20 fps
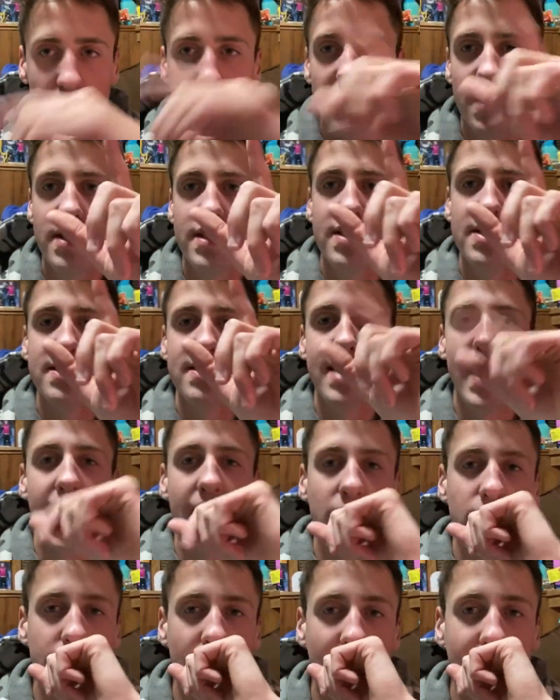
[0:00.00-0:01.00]
This is
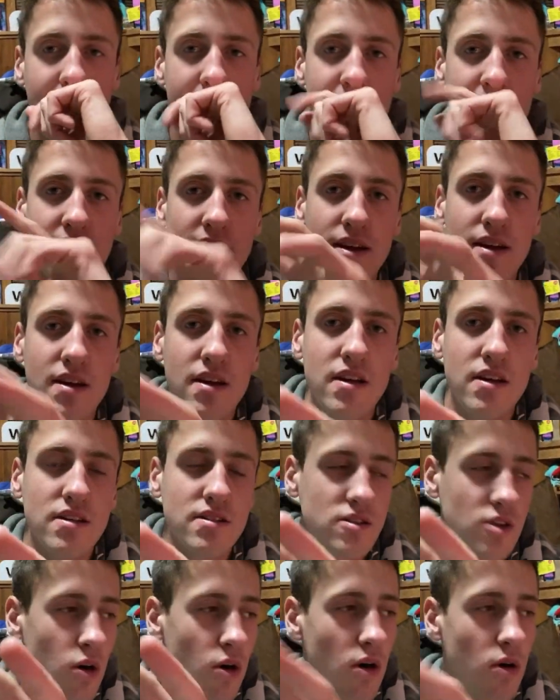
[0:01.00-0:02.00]
sad. Okay,
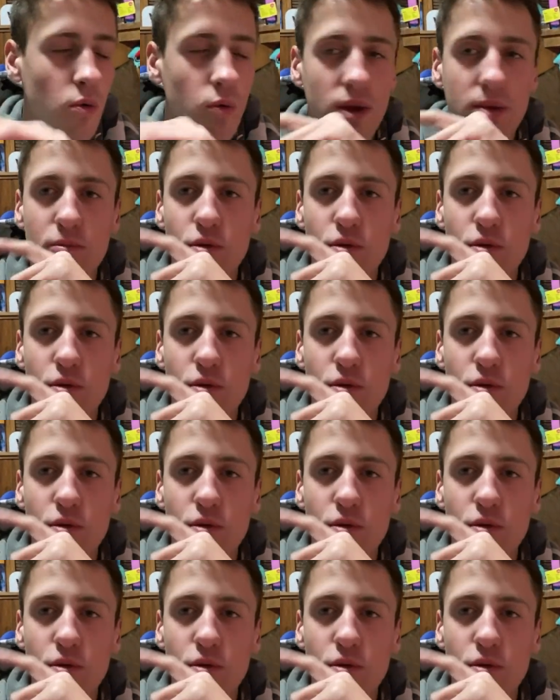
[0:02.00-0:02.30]
so we